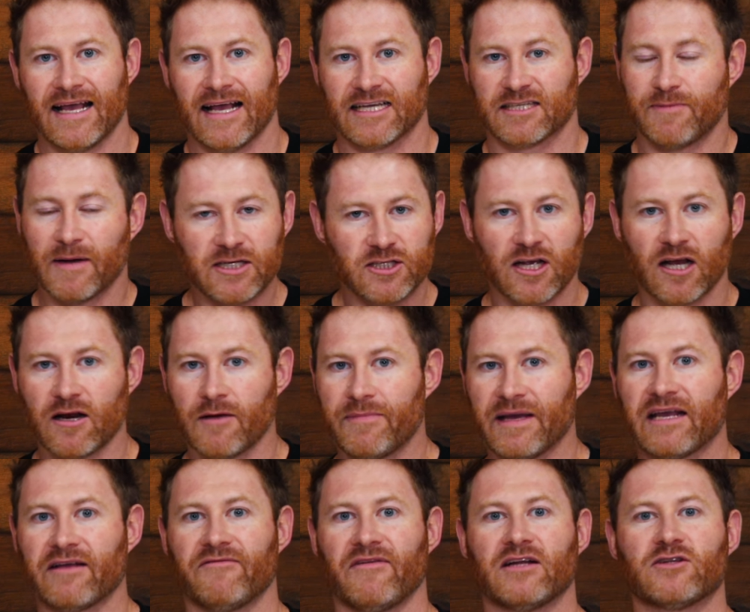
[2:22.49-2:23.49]
Especially on a
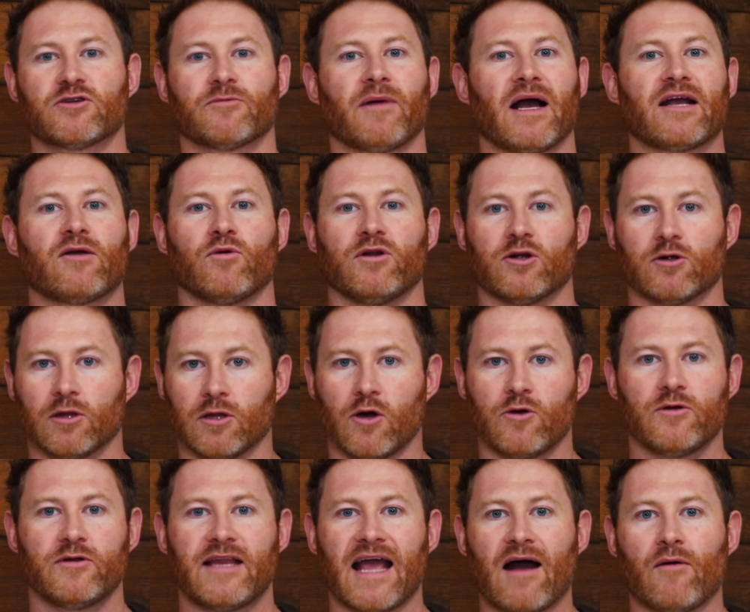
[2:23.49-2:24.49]
big adventure bike when you're
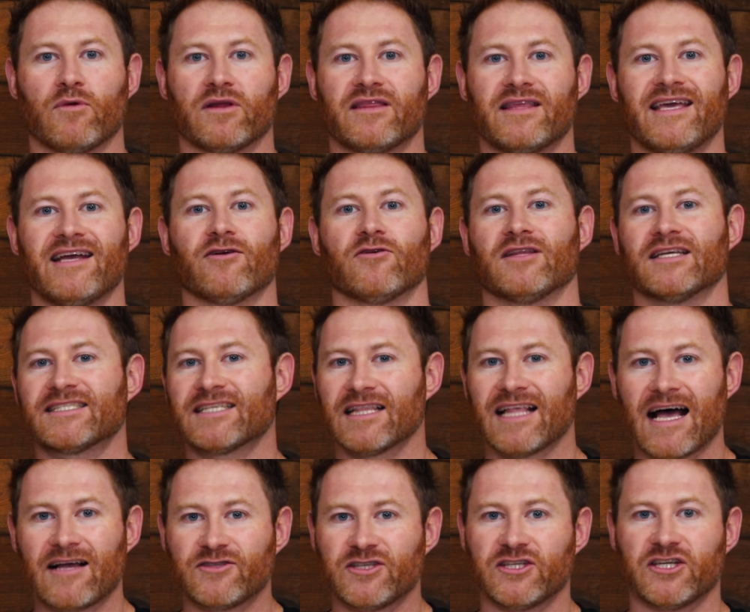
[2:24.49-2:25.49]
loaded down with gear, this
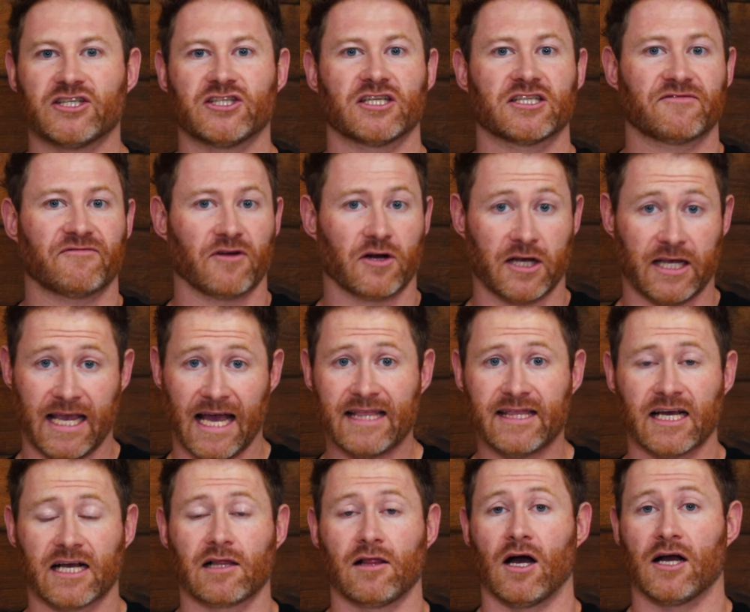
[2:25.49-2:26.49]
allows you to just forget
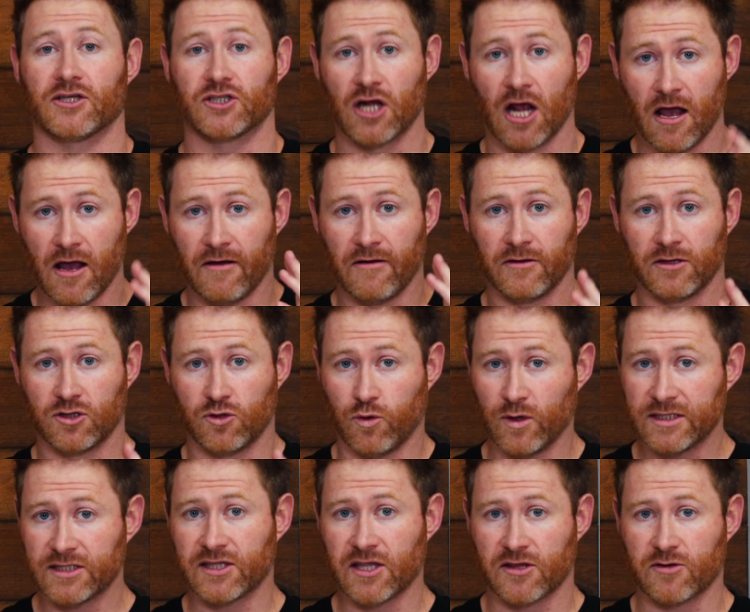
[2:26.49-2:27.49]
the clutch,
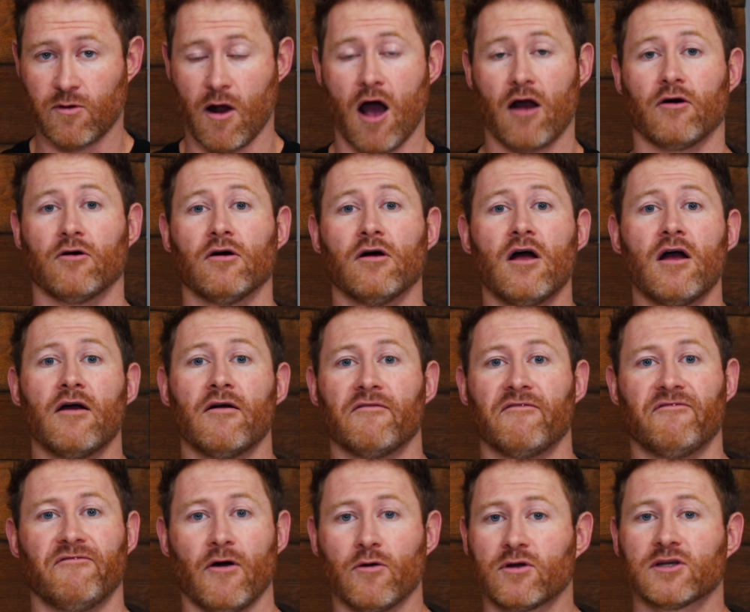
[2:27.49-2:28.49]
twist the throttle,
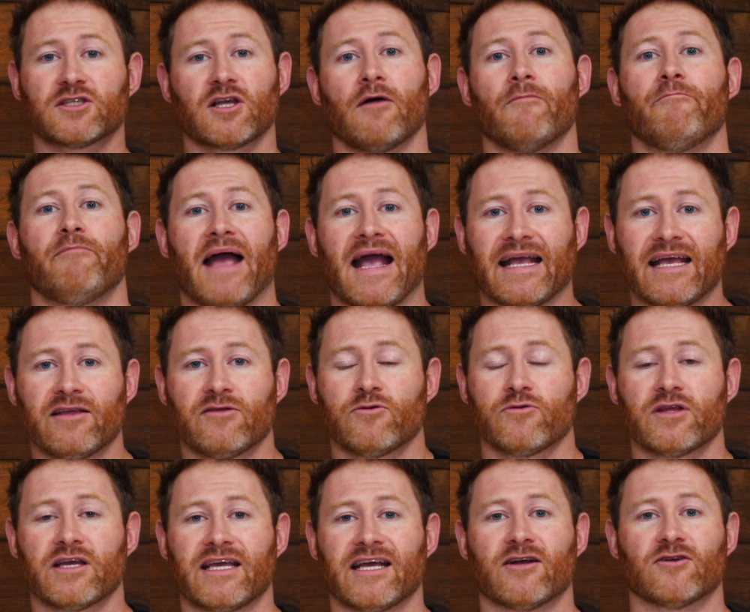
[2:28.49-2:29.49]
focus on banging through
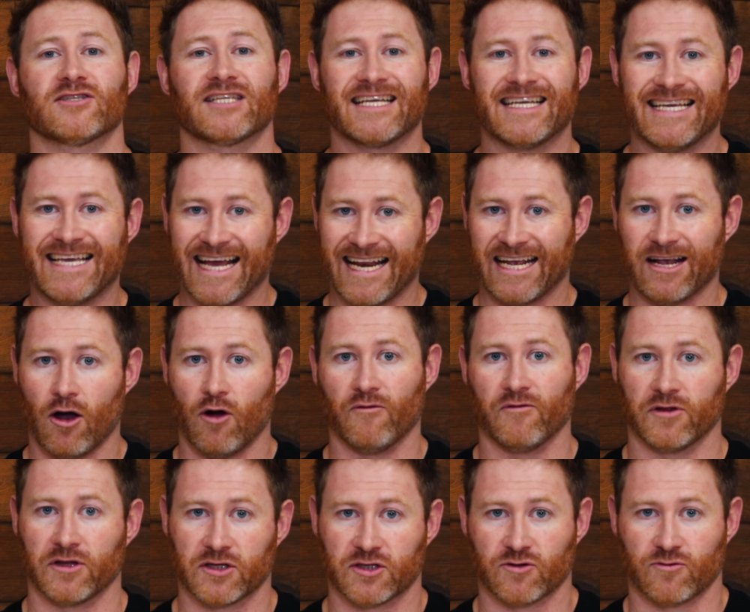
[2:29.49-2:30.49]
the gears and getting
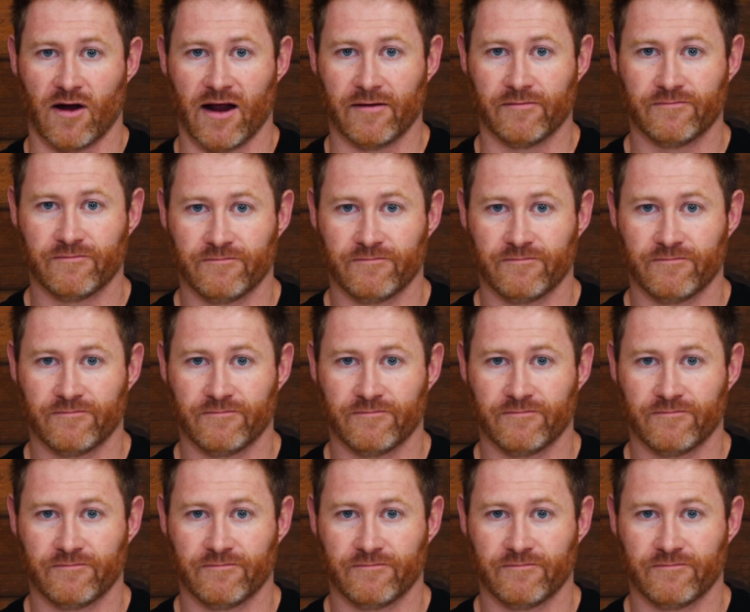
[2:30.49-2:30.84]
over the terrain.